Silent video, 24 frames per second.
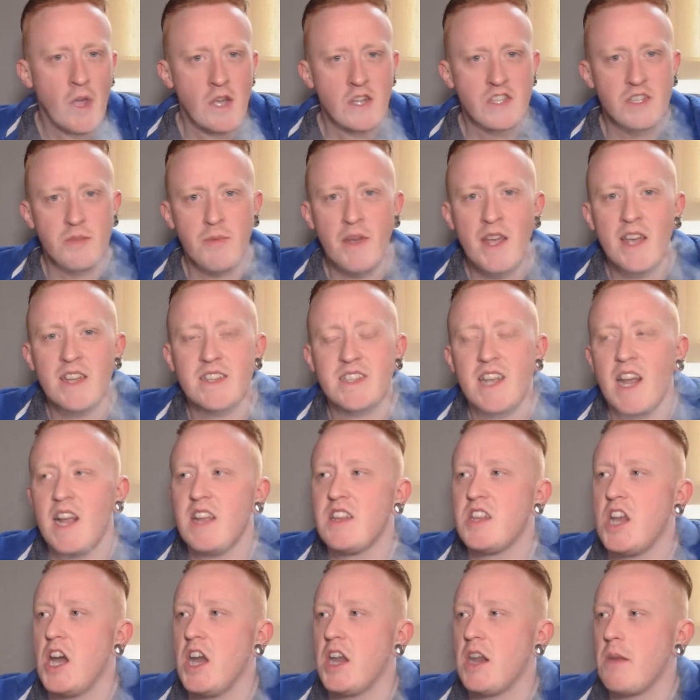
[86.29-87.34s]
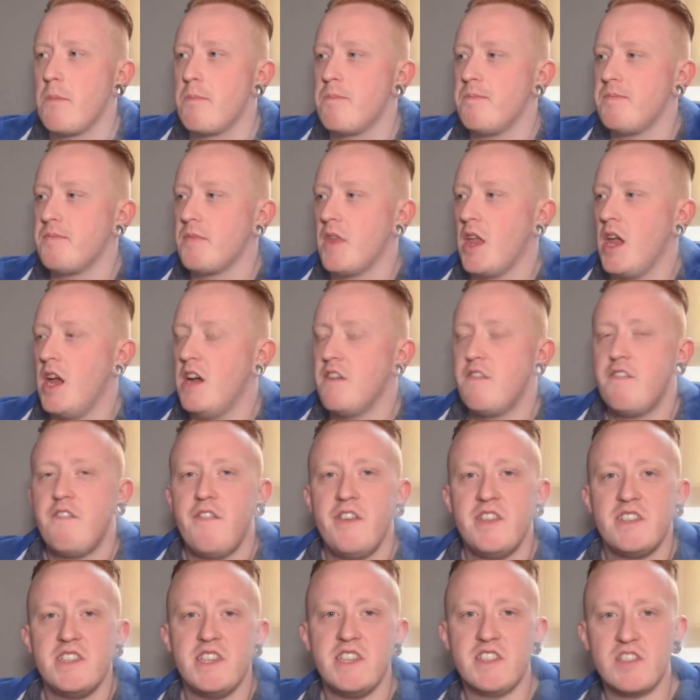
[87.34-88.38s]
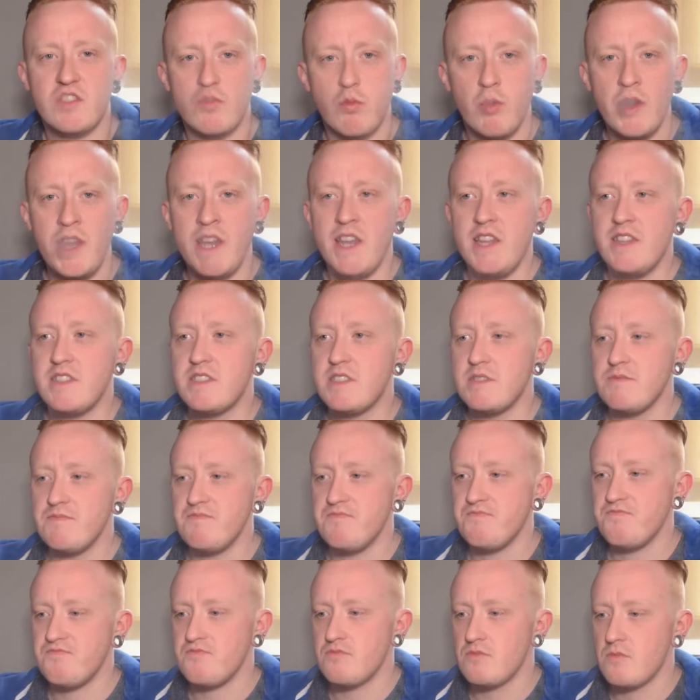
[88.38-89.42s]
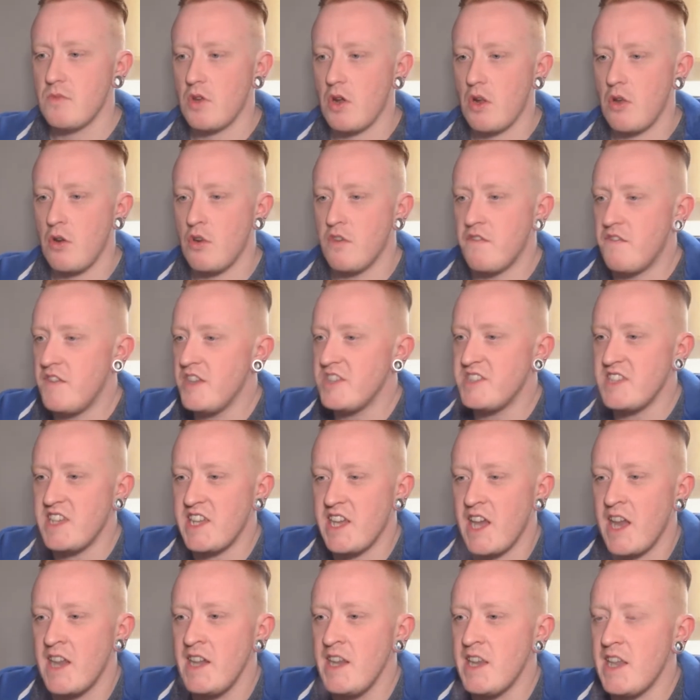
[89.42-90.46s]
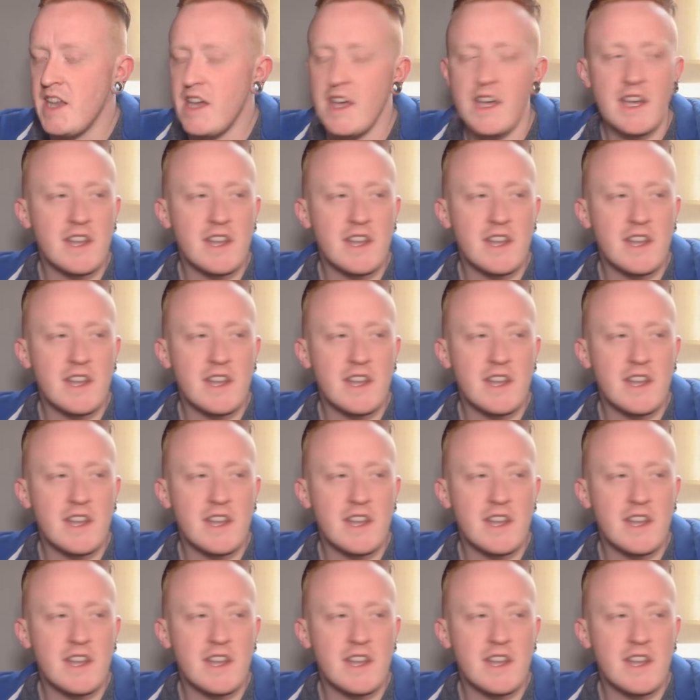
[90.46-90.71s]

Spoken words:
To me, it tastes like a fizzy sweet or fizzy candy.